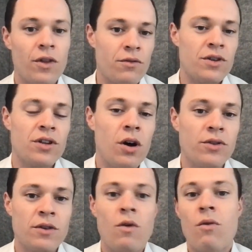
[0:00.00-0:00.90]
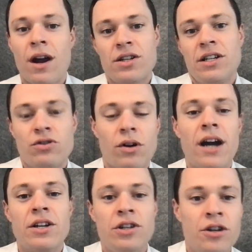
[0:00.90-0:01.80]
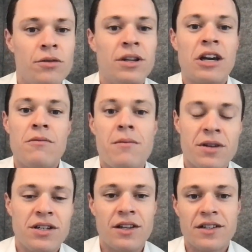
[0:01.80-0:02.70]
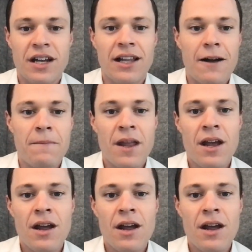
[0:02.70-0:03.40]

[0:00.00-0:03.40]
or the result and what we're actually trying to do in the commitment to the seller.